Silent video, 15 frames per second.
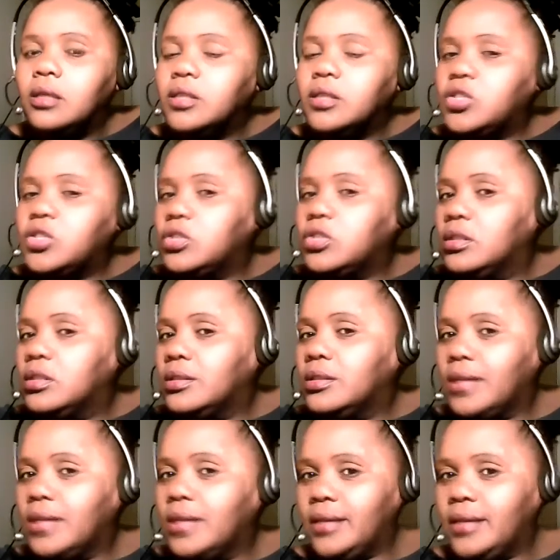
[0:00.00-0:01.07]
they should look
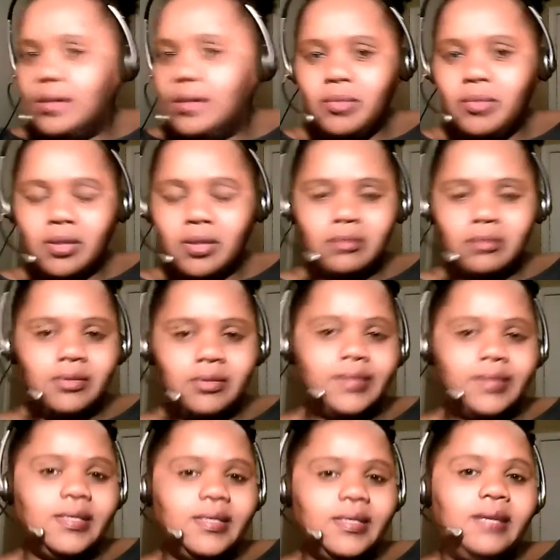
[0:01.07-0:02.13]
like they belong to the
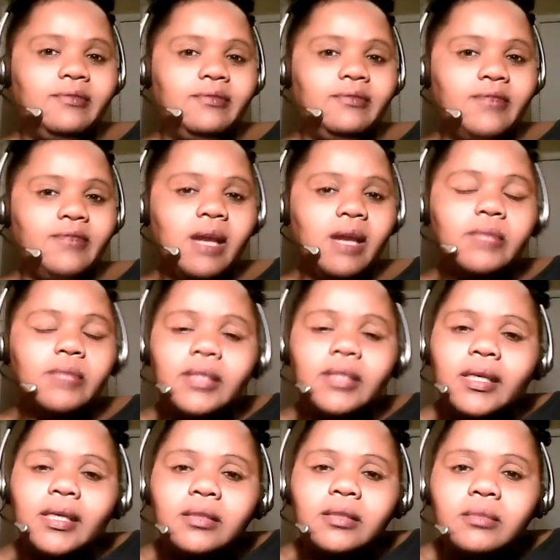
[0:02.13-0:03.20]
same family
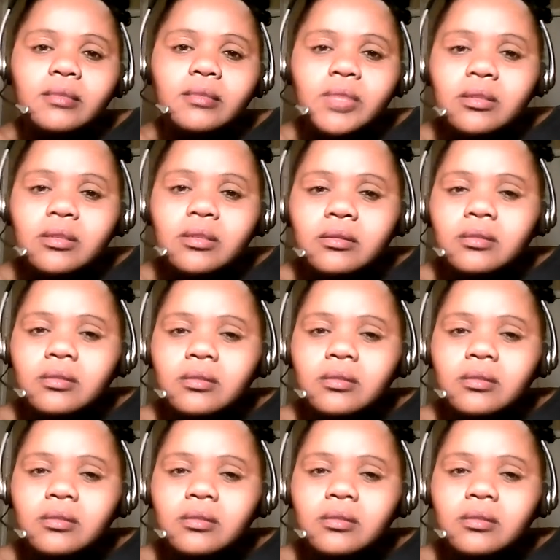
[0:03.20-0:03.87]
line. I mean,